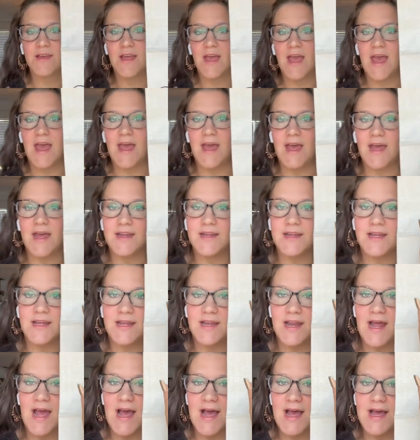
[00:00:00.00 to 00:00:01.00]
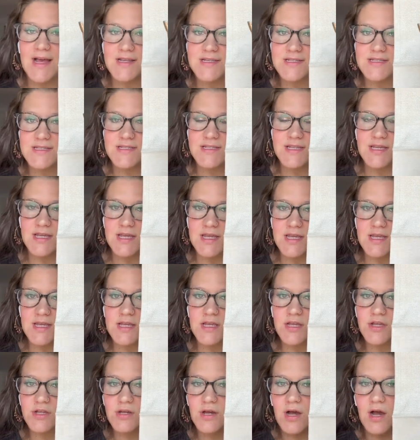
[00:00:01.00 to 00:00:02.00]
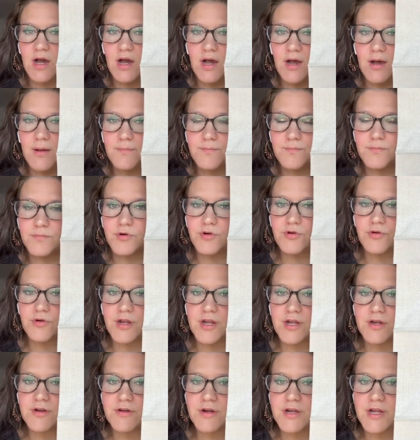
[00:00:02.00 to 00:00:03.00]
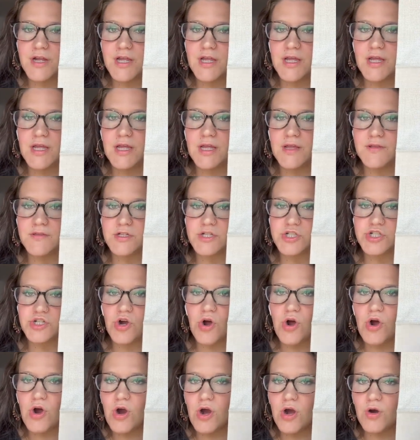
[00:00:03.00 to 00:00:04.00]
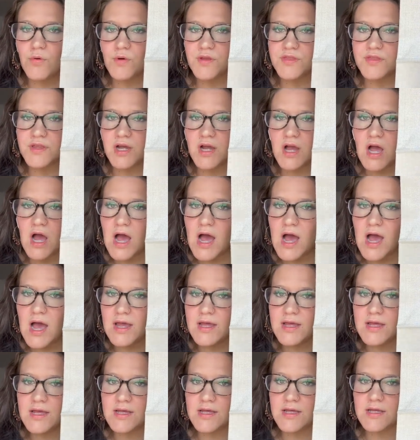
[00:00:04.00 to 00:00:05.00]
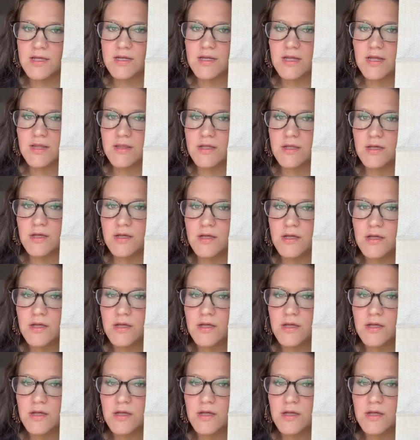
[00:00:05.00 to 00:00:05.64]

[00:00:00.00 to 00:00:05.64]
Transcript: and it has the um, greenery and the jar with the cotton and the